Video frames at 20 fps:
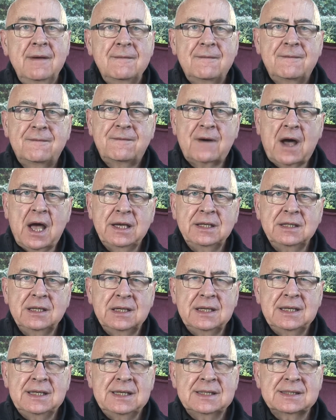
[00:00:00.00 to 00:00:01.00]

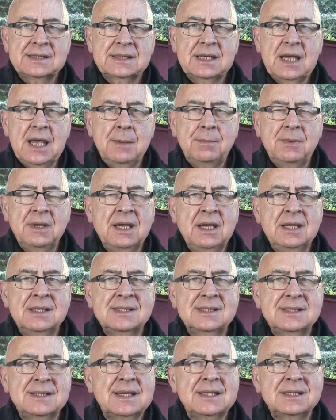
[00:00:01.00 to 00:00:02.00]
finally escaping in
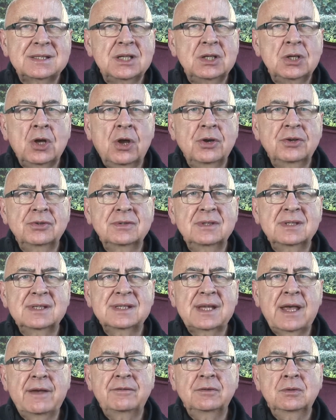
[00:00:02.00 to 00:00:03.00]

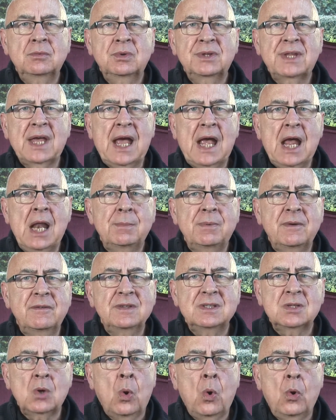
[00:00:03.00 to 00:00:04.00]
1607 with the help of
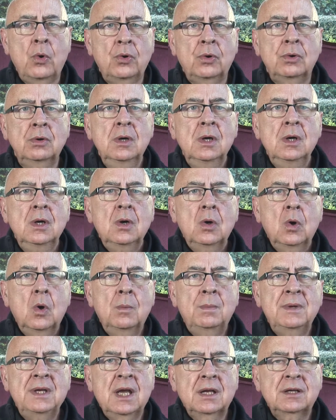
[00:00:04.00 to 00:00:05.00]
his owner,
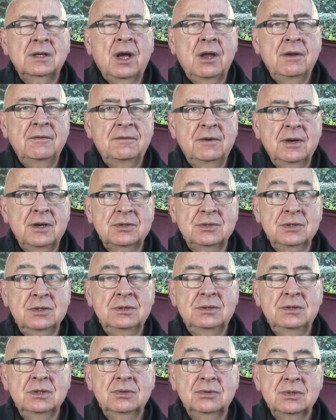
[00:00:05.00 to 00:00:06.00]
whom he had
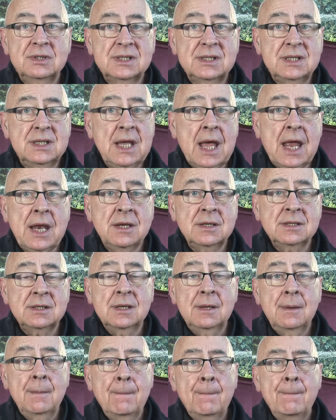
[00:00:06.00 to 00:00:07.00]
converted to Christianity.